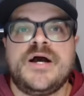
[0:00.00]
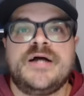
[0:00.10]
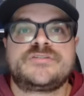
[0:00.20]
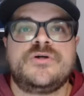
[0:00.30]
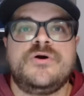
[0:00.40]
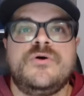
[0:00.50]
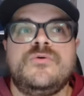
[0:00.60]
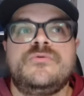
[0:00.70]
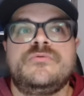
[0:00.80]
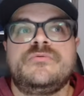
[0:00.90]

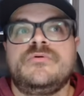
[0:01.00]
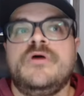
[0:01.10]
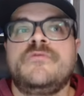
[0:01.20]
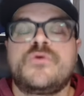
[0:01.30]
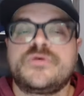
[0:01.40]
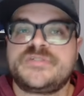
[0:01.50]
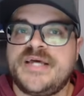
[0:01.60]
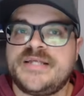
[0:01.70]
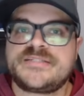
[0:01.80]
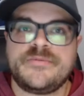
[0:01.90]
So, of course, he
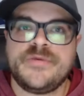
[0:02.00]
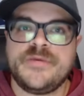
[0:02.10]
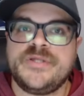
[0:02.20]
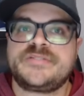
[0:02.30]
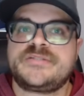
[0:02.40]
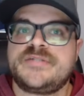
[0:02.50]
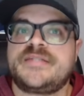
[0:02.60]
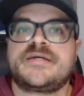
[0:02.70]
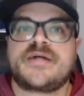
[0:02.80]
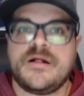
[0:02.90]
had his commitments
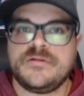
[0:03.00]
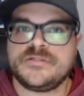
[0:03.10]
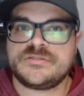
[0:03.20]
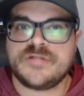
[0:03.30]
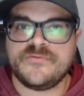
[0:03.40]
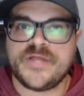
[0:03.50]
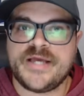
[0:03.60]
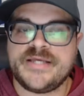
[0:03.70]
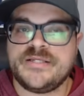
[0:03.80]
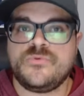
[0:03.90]
at the college level
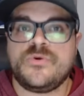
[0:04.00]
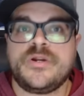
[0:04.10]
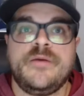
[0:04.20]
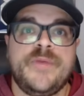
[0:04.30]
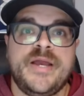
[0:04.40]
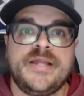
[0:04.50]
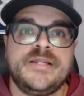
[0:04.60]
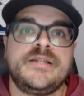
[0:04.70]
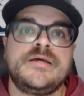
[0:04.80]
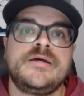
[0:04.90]
that he didn't want to
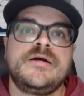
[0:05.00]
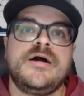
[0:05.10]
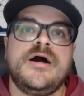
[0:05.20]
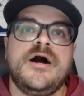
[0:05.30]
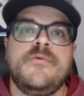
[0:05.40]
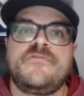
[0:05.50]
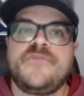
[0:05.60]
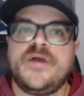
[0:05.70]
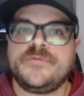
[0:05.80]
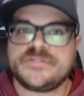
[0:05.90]
abandon. But
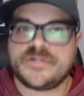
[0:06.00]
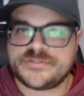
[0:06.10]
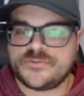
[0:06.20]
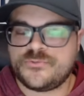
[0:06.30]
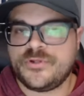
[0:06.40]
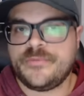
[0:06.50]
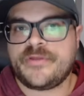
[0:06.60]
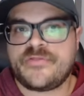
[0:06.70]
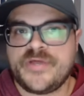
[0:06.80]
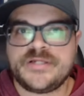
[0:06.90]
family is also a really
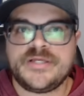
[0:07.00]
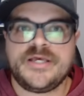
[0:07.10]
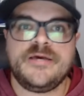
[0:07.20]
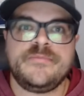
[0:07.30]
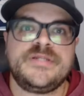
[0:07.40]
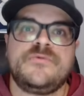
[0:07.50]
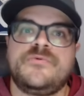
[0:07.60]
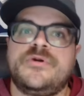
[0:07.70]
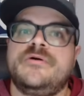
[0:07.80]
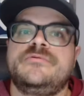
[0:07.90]
big thing to him. He didn't
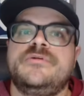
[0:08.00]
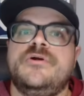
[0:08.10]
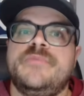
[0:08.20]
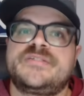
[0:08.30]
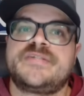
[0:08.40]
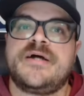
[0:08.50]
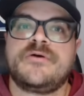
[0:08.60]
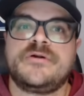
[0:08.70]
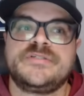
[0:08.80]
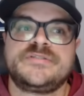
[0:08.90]
want to, you know, miss out
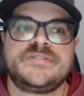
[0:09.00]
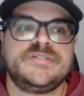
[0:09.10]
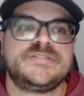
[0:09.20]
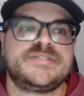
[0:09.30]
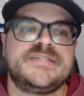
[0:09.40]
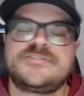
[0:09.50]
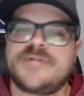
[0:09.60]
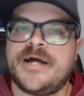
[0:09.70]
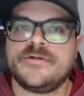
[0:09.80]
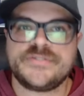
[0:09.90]
on his kids'
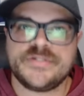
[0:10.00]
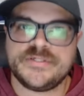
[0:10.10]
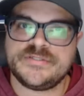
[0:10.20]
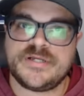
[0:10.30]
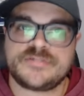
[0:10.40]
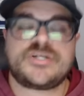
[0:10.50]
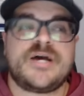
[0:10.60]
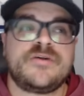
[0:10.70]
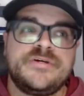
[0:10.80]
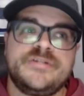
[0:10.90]

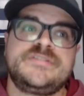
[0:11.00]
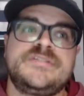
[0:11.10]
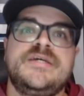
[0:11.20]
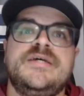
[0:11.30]
childhoods